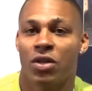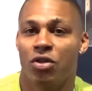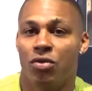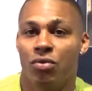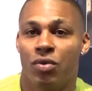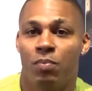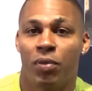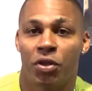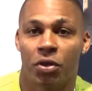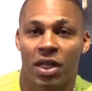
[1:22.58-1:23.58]
you
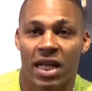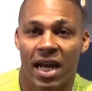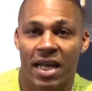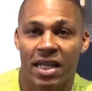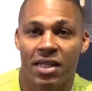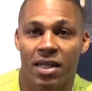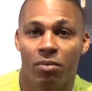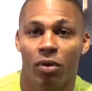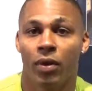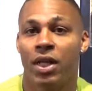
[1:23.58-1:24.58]
put your EIN
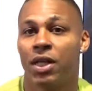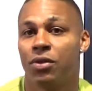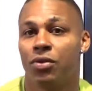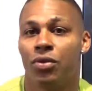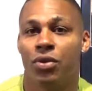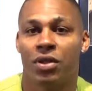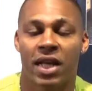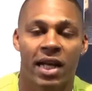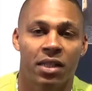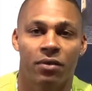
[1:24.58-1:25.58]
number in, you do your
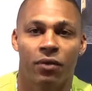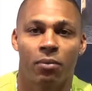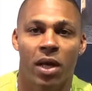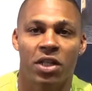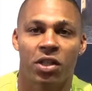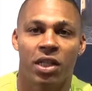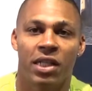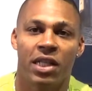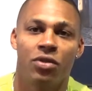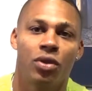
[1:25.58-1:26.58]
tax information,
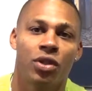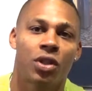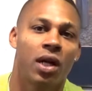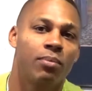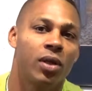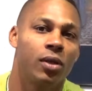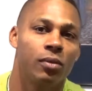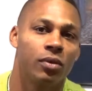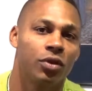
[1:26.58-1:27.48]
and then you can start oh,